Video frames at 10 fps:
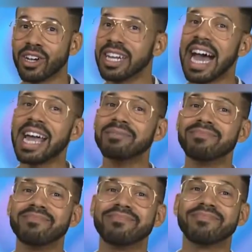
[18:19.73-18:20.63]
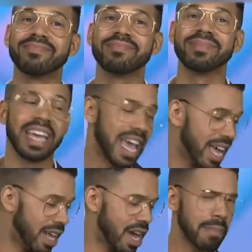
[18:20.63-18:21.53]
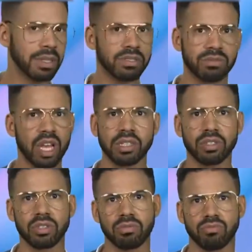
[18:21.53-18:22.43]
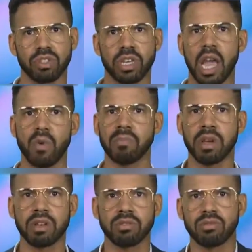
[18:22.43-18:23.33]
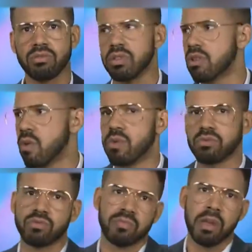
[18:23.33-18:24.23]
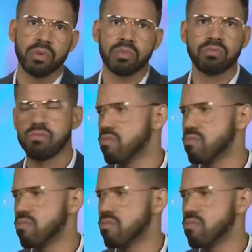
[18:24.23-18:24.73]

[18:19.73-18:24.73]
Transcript: Good night. And I'm going to take this cake with me because, I want people to,